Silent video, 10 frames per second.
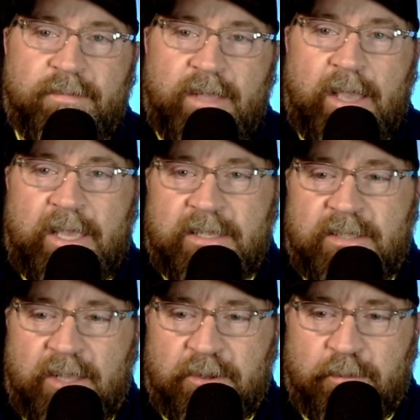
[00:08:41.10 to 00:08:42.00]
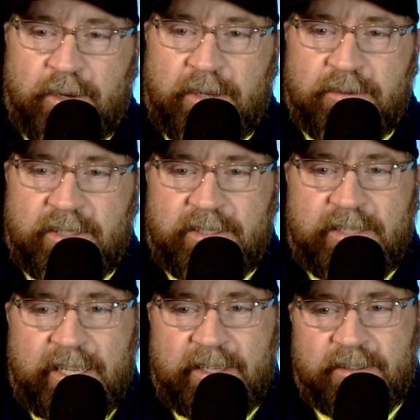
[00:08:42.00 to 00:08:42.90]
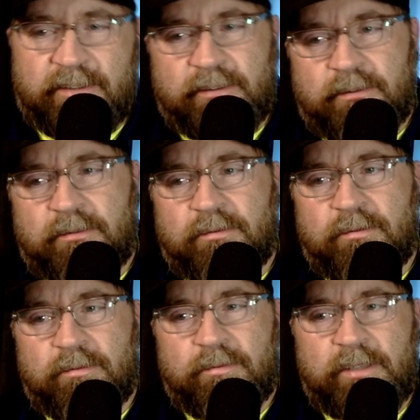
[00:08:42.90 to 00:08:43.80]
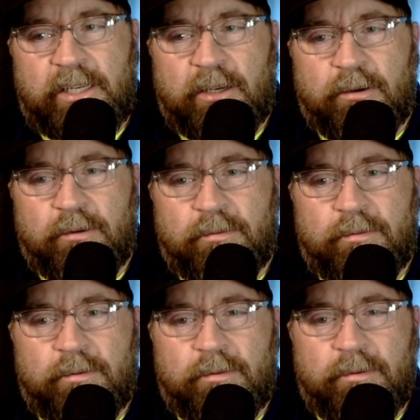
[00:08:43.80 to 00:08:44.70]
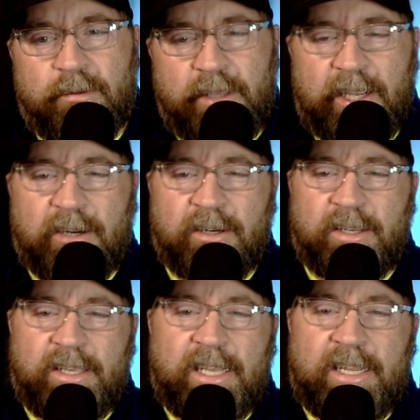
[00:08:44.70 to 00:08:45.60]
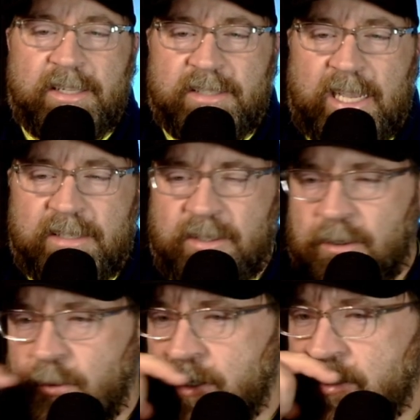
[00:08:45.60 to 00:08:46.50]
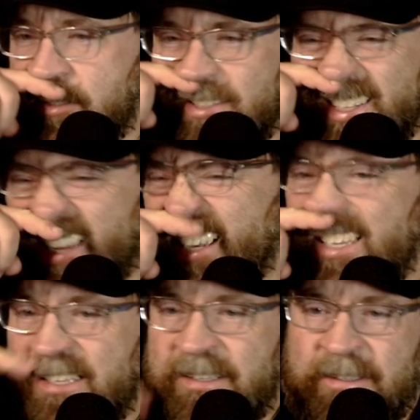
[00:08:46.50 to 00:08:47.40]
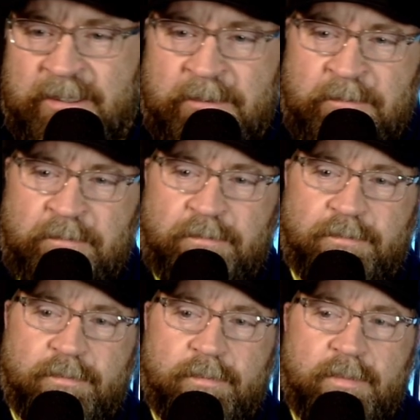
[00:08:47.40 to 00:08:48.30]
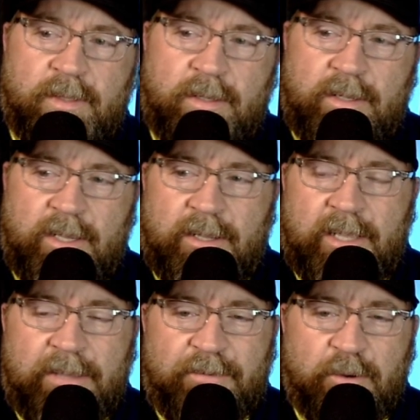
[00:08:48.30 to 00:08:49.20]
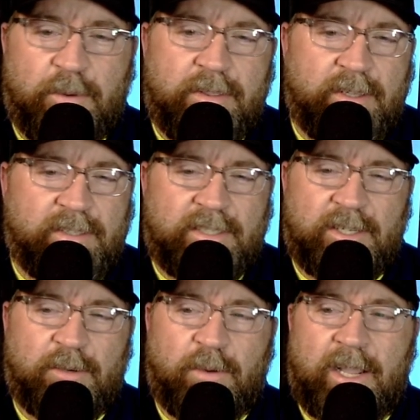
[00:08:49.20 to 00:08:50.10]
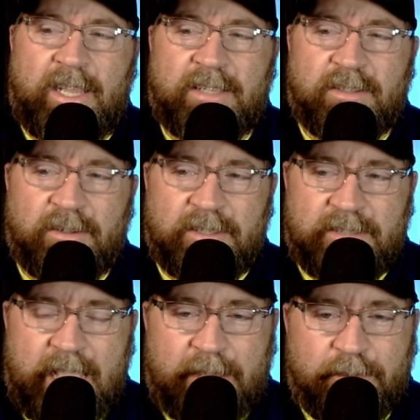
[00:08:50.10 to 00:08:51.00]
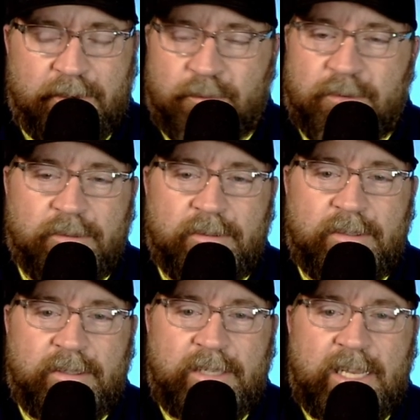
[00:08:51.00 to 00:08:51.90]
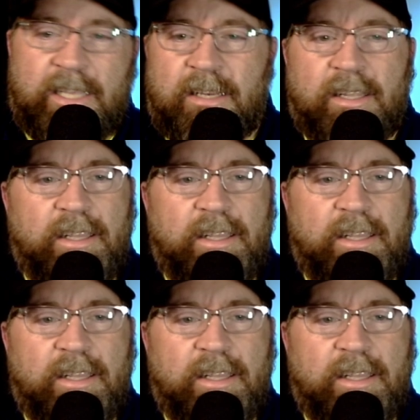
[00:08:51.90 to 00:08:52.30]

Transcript: i guess the other point i was going to say is you know here gideon's asking questions like uh, if you're with us you know why has all this happened well gideon